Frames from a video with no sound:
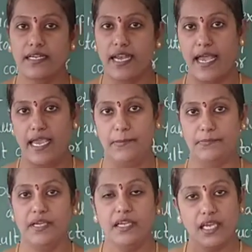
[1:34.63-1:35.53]

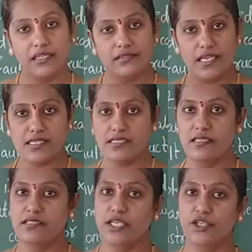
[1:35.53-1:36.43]
type. In
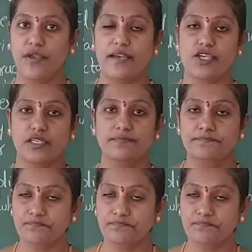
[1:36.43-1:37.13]
this situation,